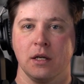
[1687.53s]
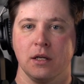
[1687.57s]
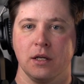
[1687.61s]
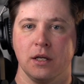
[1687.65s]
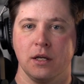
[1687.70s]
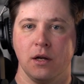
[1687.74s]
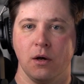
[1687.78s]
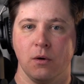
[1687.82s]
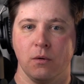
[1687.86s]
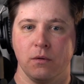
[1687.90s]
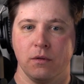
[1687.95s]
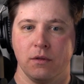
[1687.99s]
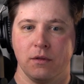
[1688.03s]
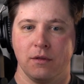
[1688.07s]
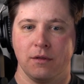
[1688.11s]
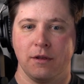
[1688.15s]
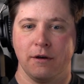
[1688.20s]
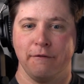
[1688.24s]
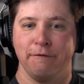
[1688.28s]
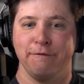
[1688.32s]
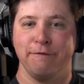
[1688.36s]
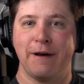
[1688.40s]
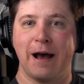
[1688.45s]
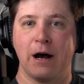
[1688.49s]

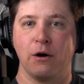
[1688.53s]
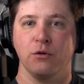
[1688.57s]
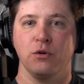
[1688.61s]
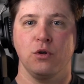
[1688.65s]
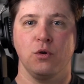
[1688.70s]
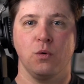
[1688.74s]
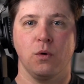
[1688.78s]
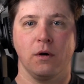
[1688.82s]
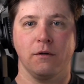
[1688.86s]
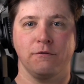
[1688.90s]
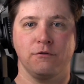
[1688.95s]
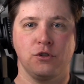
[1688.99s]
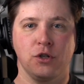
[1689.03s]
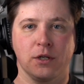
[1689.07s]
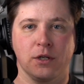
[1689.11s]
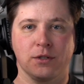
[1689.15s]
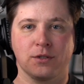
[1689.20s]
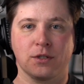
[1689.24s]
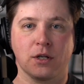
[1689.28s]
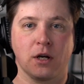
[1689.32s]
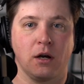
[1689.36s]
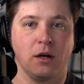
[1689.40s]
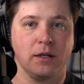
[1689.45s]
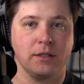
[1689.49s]
The value of
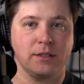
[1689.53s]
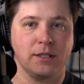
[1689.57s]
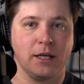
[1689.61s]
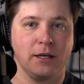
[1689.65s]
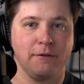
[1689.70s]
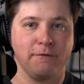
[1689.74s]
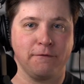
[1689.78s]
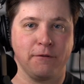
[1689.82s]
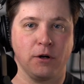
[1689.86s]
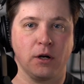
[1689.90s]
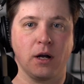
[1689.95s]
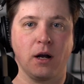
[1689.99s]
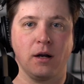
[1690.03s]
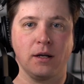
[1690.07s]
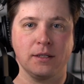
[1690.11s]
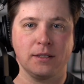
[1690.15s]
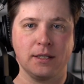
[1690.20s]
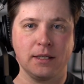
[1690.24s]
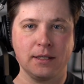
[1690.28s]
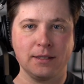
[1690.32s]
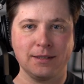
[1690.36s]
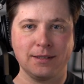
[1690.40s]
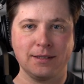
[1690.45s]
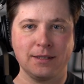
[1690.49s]
just content for
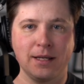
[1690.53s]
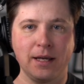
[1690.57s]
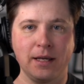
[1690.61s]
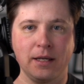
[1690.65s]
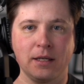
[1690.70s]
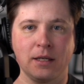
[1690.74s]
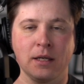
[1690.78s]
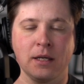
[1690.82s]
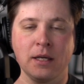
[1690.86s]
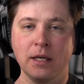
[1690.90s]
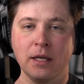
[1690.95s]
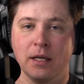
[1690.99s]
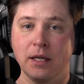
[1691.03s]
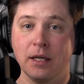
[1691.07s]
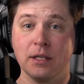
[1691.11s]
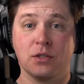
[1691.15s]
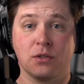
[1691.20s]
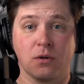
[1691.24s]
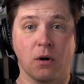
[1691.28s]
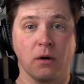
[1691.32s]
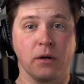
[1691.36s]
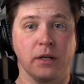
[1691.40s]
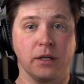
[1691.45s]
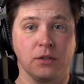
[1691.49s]
content's sake is
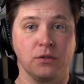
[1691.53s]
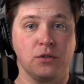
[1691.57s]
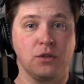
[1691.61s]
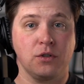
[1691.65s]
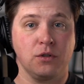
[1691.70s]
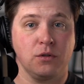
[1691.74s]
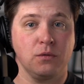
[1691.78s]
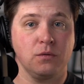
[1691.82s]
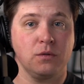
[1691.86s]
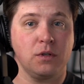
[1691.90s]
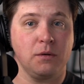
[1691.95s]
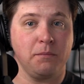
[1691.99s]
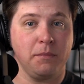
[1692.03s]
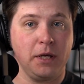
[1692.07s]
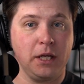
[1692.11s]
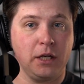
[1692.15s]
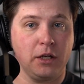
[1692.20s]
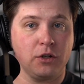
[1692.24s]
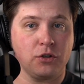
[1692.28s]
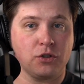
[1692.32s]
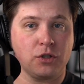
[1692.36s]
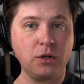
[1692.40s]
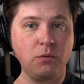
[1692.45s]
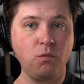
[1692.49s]
starting to
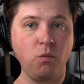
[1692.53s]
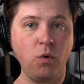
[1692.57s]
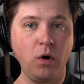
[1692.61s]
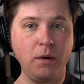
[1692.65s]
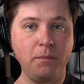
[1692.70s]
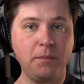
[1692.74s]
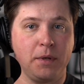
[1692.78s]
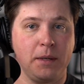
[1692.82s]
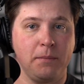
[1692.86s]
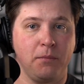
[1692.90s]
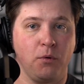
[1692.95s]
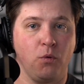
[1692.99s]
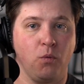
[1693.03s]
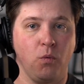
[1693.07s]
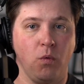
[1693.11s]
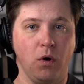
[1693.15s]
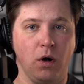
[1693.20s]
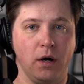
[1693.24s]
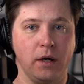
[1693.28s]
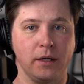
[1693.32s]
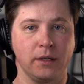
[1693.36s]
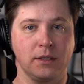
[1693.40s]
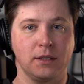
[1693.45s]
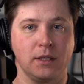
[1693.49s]
diminish. And what people
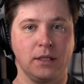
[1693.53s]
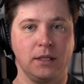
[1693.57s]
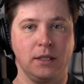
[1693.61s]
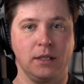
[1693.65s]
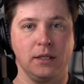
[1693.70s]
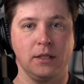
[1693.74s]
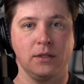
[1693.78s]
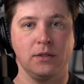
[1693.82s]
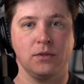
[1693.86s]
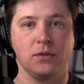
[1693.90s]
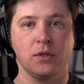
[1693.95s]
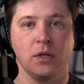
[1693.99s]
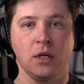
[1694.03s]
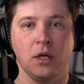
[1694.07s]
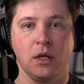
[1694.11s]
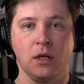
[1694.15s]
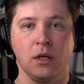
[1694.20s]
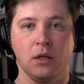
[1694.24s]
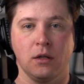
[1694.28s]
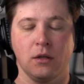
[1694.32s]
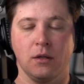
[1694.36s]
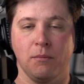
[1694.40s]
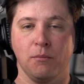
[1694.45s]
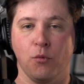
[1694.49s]
want is
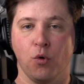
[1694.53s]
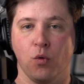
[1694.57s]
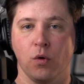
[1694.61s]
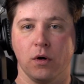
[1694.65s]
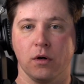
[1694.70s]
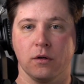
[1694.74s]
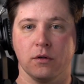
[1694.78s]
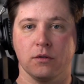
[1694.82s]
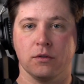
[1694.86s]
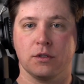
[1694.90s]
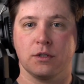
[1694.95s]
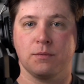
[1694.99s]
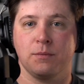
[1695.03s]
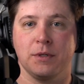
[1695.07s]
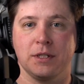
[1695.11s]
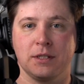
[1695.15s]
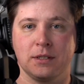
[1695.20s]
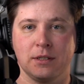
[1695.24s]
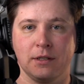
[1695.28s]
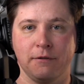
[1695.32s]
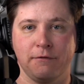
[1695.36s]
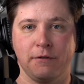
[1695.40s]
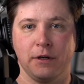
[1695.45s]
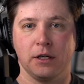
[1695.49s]
the more
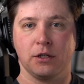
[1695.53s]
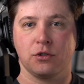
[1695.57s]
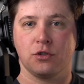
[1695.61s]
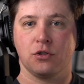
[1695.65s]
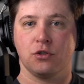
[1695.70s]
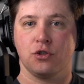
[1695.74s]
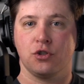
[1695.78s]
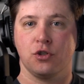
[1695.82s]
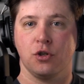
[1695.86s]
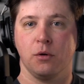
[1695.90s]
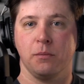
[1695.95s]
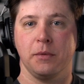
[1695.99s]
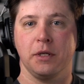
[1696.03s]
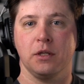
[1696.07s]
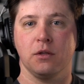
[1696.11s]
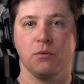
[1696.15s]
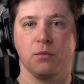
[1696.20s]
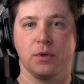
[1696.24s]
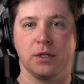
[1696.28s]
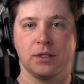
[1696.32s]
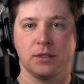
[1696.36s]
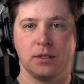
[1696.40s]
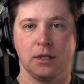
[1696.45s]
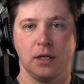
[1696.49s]
specifics. Show me the
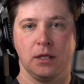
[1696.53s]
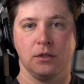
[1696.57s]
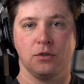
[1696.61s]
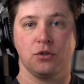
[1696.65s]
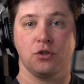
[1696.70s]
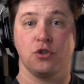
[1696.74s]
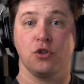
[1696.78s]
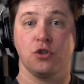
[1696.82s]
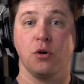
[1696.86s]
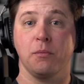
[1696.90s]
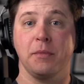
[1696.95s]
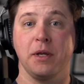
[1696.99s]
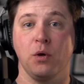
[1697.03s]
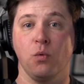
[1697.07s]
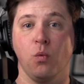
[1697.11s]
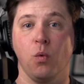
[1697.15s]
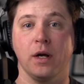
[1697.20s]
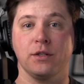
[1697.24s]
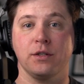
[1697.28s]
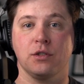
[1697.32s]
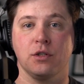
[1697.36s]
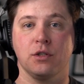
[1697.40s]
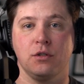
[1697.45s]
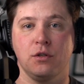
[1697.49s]
receipts, show me
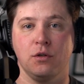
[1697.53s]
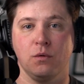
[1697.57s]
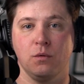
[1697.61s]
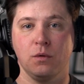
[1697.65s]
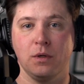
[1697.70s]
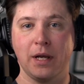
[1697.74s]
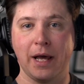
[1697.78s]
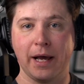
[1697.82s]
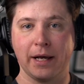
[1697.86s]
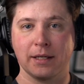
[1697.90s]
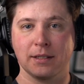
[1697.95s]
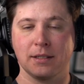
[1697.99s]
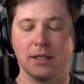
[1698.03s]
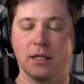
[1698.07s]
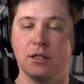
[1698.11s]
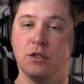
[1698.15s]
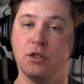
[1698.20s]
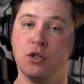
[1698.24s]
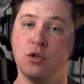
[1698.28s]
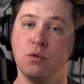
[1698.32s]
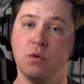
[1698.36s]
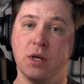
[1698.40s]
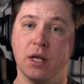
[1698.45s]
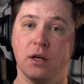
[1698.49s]
what to do next.
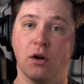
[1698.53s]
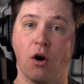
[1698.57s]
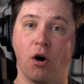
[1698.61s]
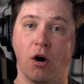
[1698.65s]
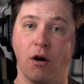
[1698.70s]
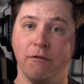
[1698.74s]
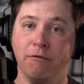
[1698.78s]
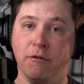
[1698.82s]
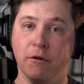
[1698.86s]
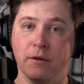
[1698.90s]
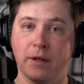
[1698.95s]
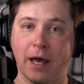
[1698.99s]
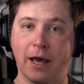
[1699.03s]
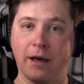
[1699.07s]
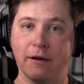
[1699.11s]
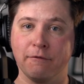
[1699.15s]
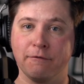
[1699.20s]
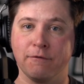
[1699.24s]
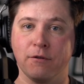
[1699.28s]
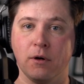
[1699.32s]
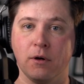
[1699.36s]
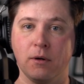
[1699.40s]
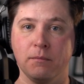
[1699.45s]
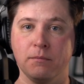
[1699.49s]
And you can offer that
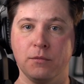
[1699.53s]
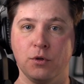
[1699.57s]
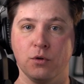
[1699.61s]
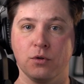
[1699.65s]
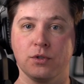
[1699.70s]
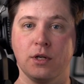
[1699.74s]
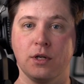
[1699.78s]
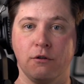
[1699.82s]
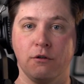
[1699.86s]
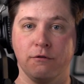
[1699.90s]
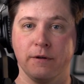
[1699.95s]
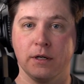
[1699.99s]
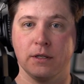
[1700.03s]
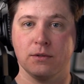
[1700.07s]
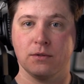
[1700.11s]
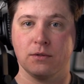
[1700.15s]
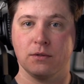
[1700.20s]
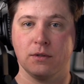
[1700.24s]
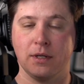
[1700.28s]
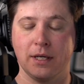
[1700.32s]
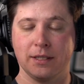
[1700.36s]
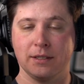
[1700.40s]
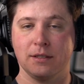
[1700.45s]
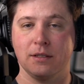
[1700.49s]
from yourself as
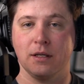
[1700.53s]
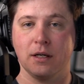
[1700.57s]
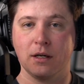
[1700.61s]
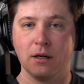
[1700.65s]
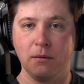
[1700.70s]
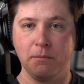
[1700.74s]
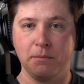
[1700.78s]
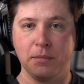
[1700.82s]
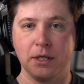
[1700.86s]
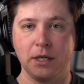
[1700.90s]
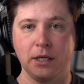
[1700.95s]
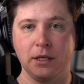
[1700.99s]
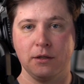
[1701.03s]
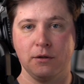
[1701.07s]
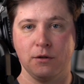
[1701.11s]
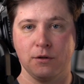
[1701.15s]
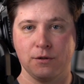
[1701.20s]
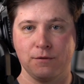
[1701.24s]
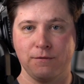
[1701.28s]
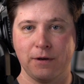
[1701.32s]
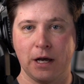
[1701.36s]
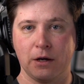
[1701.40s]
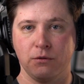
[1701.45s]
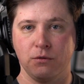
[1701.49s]
the company, and
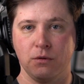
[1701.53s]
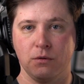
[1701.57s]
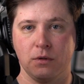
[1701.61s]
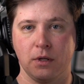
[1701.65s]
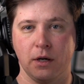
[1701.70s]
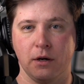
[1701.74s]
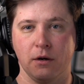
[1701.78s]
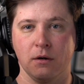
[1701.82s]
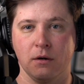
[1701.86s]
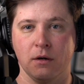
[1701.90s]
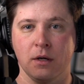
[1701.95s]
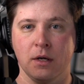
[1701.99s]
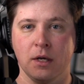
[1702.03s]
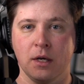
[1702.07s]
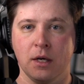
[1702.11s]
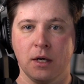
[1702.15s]
there's value there.